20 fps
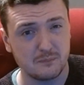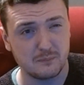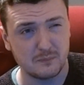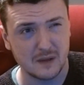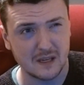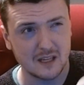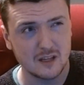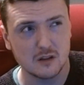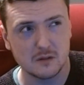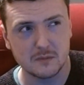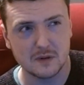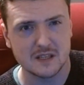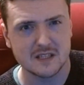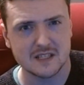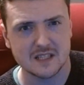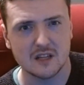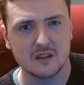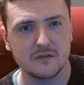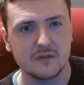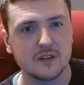belittle
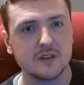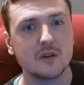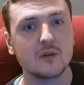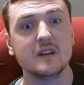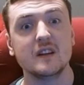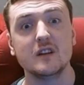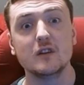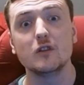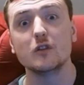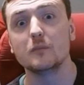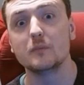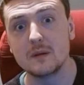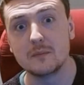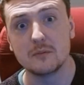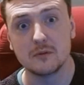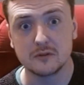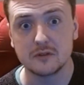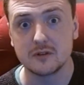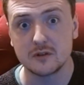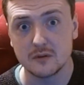myself. I don't need other
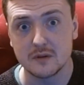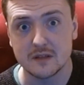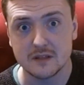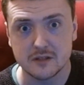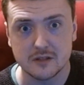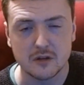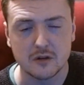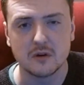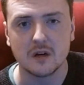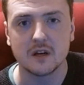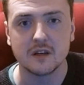people to do it too.